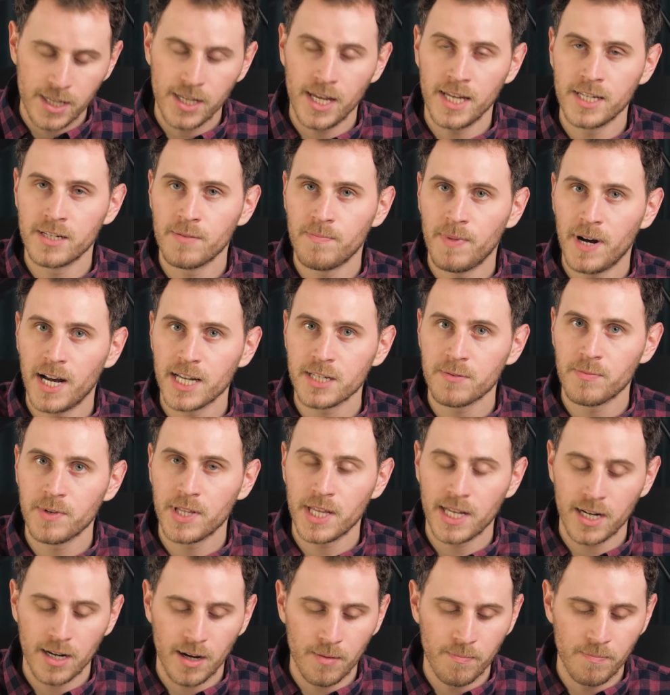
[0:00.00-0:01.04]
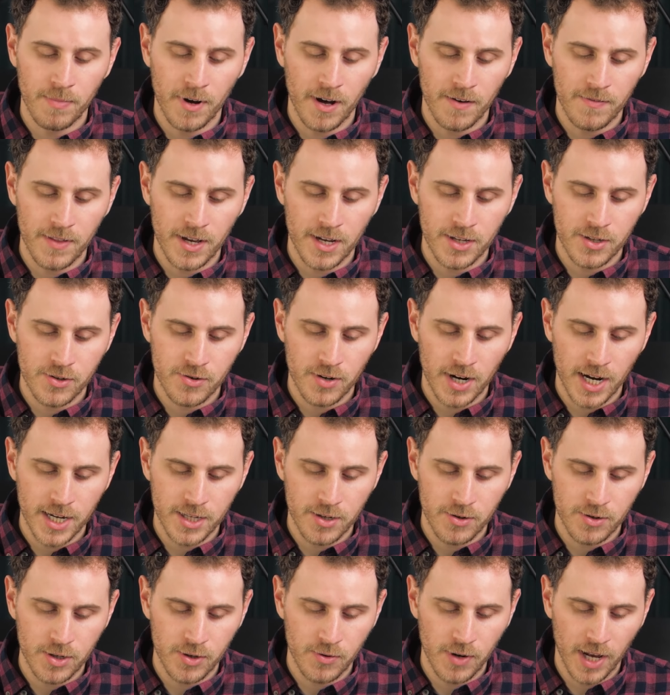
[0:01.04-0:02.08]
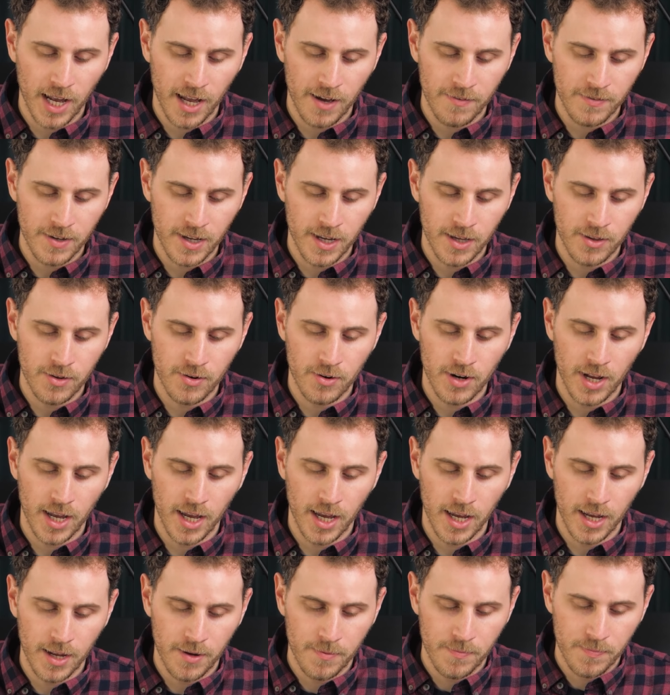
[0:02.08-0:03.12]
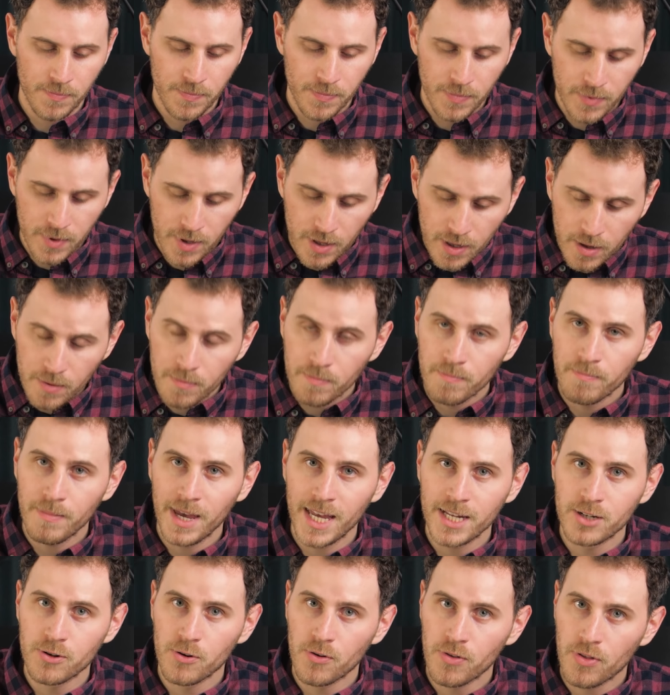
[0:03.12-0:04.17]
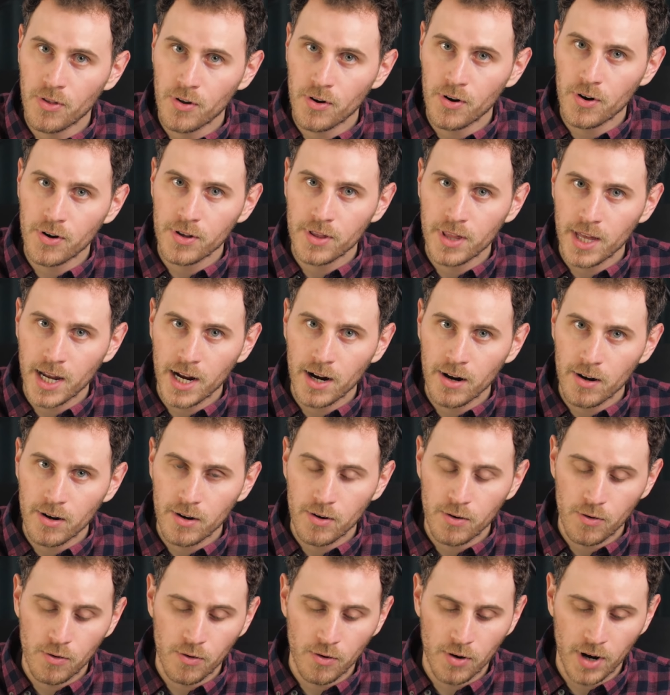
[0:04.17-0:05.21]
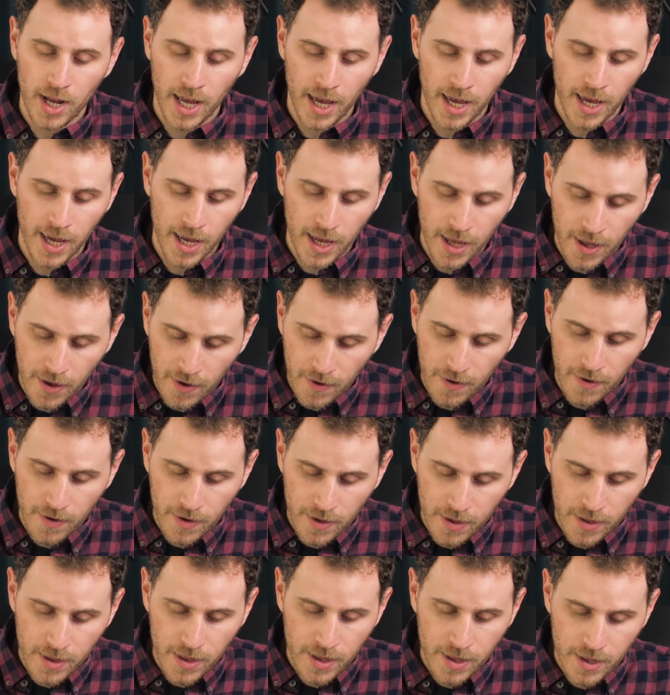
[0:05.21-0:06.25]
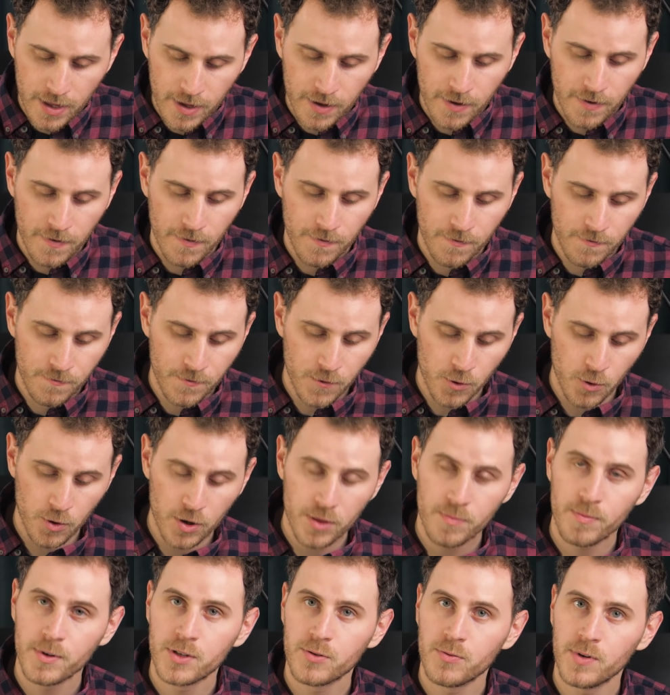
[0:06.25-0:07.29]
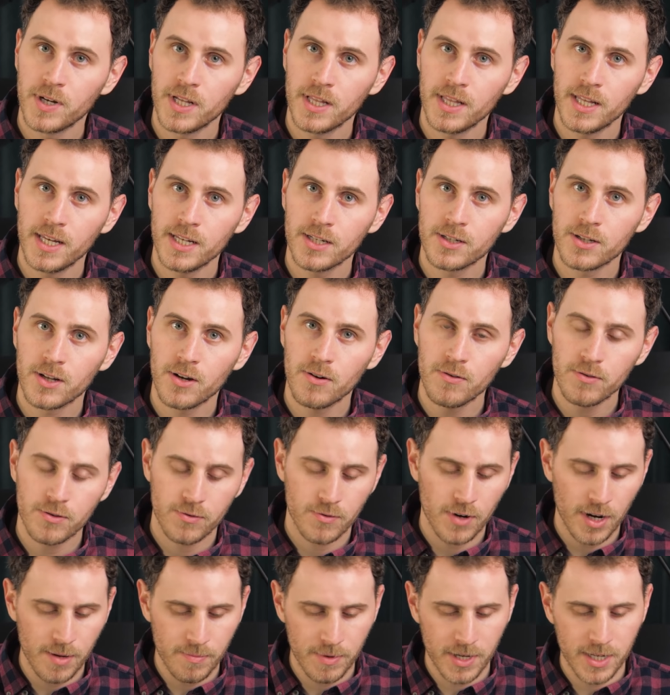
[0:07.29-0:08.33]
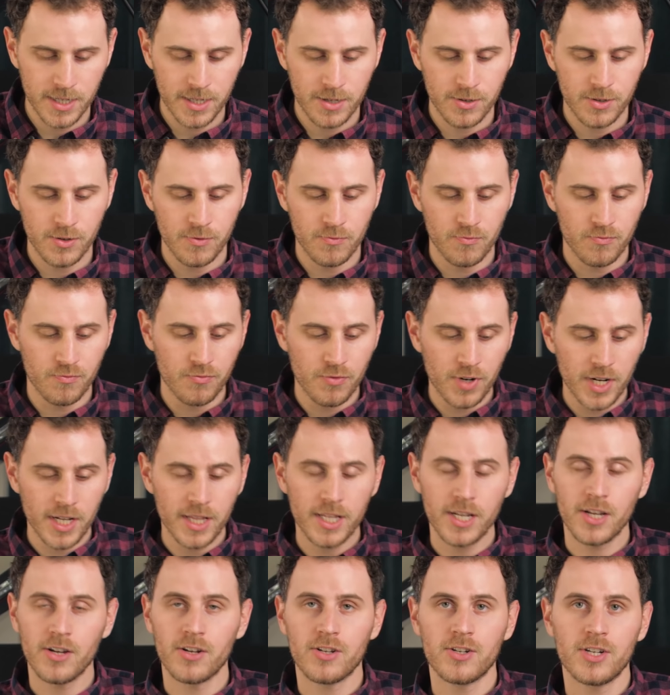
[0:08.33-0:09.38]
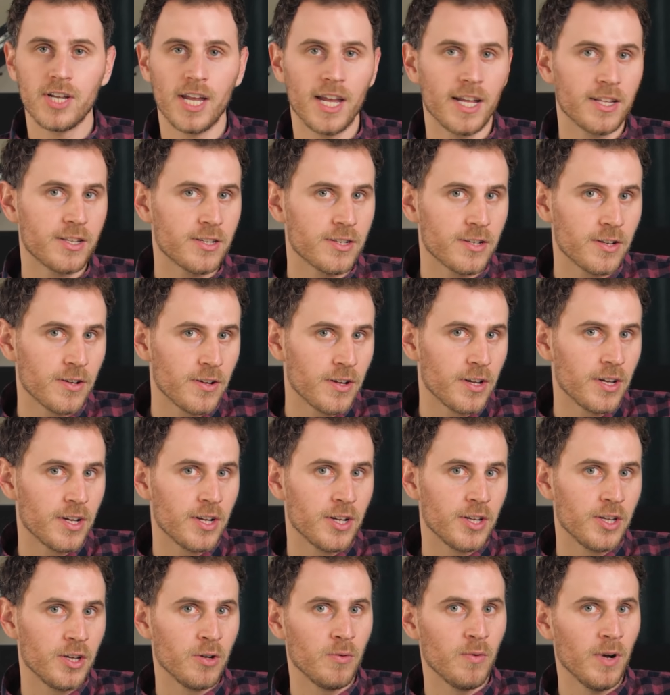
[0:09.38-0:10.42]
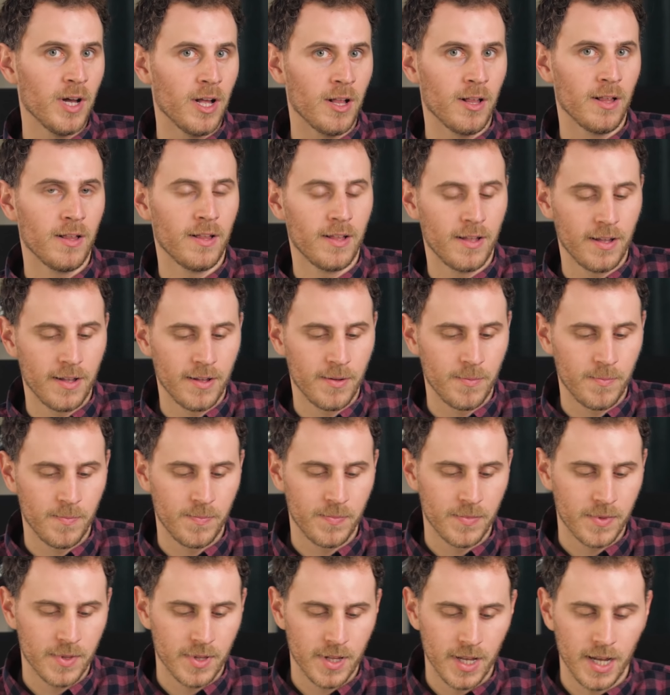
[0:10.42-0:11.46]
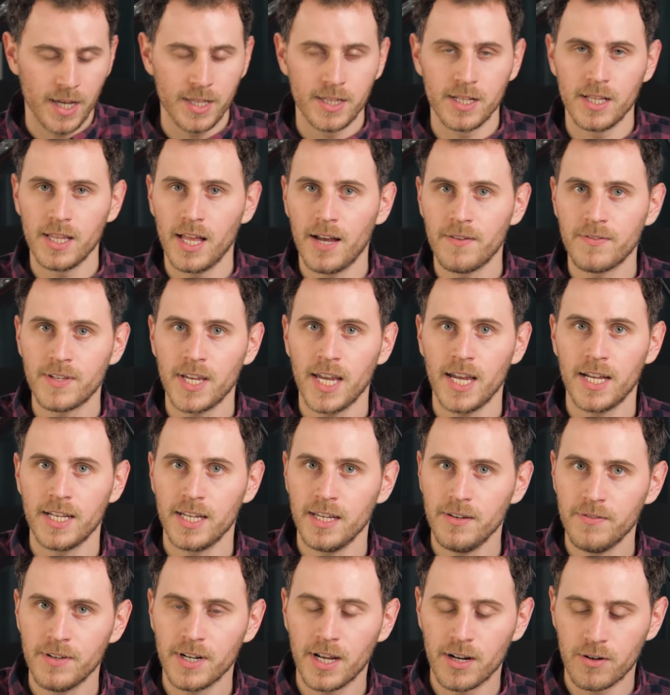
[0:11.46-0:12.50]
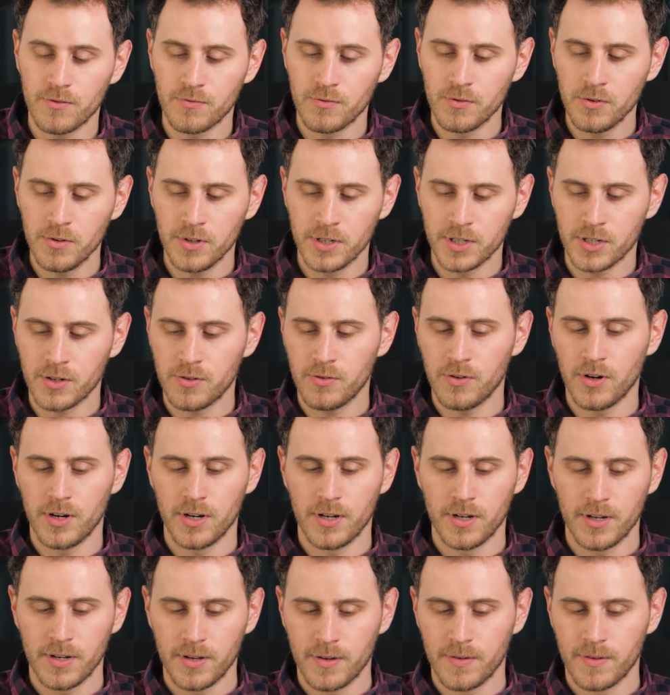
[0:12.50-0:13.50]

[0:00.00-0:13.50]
is it possible that above that tritone you have either a major third there or a fourth between these notes, right? Because there's a really good chance you will in the left hand, even on a rootless chord.